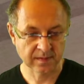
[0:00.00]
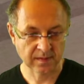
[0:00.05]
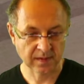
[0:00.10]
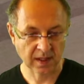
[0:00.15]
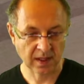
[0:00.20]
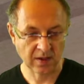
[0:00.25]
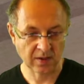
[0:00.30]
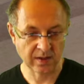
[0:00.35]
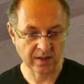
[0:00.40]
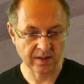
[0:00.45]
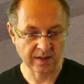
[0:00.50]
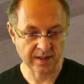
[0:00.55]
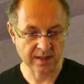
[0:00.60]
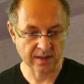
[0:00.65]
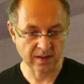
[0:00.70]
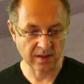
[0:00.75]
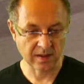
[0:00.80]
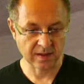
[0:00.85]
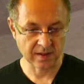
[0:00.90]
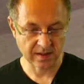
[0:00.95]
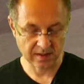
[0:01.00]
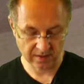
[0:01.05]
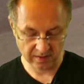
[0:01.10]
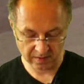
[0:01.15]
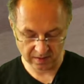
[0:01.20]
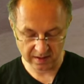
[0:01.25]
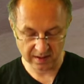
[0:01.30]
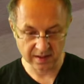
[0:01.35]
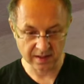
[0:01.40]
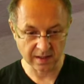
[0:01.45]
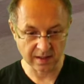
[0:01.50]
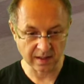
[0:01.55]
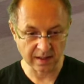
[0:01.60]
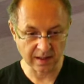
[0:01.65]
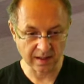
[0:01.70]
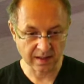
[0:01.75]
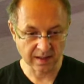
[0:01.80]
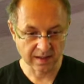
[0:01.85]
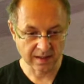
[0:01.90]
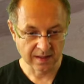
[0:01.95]
Oh, there's also still,
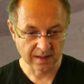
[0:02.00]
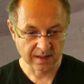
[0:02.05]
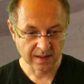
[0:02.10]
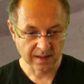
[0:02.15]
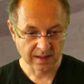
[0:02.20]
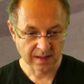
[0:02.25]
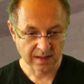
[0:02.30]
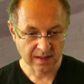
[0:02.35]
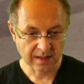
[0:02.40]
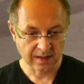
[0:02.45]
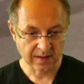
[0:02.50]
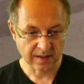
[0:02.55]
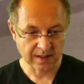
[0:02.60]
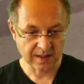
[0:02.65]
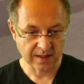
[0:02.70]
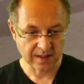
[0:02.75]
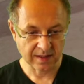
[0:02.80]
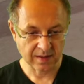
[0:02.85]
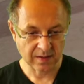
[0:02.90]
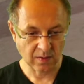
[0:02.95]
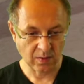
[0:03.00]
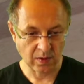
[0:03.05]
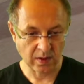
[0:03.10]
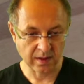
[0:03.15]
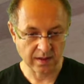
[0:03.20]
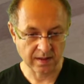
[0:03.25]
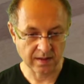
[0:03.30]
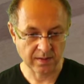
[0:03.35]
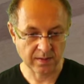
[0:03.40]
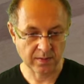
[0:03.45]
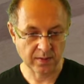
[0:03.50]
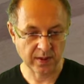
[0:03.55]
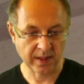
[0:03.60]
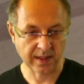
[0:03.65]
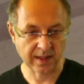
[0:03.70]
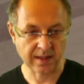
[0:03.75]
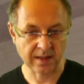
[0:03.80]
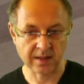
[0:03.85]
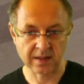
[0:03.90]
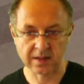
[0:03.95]
there is one
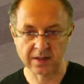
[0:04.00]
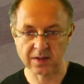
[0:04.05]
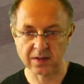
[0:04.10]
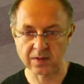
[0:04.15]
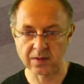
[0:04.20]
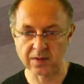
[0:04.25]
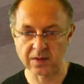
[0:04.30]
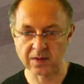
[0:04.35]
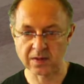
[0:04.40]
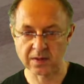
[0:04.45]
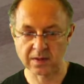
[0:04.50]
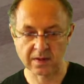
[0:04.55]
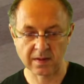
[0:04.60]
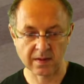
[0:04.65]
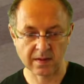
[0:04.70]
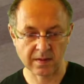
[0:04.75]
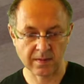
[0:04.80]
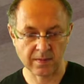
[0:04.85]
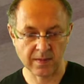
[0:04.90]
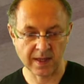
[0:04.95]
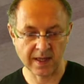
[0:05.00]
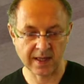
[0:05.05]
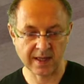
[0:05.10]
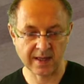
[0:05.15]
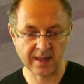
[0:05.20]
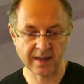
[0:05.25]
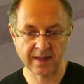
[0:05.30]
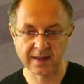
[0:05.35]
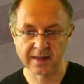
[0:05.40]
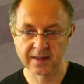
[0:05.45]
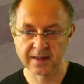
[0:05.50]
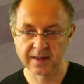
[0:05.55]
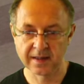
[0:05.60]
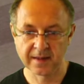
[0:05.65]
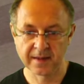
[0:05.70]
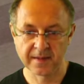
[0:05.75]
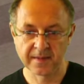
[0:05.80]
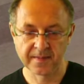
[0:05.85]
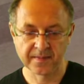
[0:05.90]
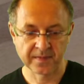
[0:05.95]
bracket too many.
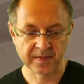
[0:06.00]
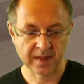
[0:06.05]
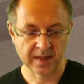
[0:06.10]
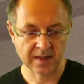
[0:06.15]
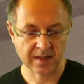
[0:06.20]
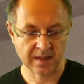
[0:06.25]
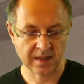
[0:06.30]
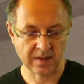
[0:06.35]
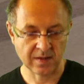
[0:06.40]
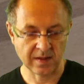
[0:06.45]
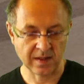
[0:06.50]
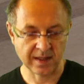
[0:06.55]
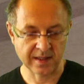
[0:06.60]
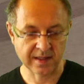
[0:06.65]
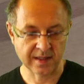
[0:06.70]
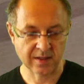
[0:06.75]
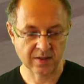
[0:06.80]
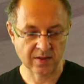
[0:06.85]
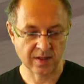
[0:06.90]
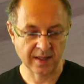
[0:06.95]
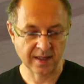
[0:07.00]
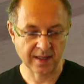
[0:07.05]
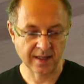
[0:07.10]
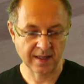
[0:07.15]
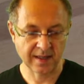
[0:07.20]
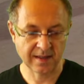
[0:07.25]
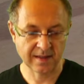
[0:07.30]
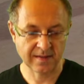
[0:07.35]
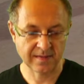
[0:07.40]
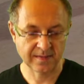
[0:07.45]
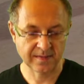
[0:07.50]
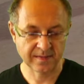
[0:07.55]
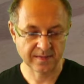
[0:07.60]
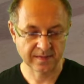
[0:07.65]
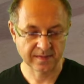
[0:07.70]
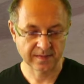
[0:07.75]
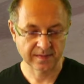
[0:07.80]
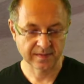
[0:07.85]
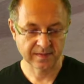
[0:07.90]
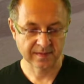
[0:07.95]
So let's try again.
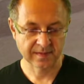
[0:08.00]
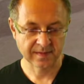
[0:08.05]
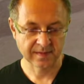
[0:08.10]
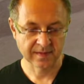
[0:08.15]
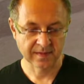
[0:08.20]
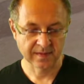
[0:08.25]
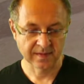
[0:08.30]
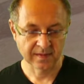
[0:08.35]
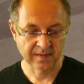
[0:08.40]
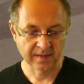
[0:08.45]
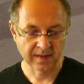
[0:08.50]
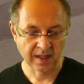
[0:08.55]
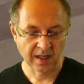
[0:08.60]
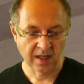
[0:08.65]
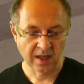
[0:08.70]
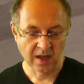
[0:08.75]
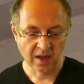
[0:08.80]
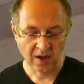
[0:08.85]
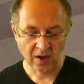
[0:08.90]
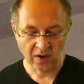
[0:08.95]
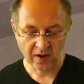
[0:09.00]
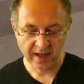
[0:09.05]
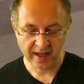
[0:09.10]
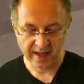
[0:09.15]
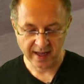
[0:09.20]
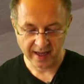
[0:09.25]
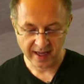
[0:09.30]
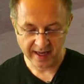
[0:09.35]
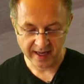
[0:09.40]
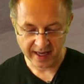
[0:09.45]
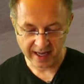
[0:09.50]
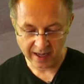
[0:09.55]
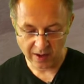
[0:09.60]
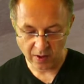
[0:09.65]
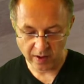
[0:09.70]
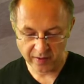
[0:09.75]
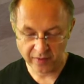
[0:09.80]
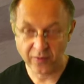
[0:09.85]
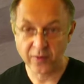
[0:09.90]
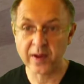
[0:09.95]
Okay, and now
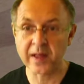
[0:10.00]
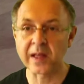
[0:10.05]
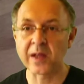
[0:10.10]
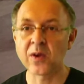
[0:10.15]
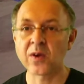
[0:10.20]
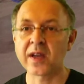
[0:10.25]
if we look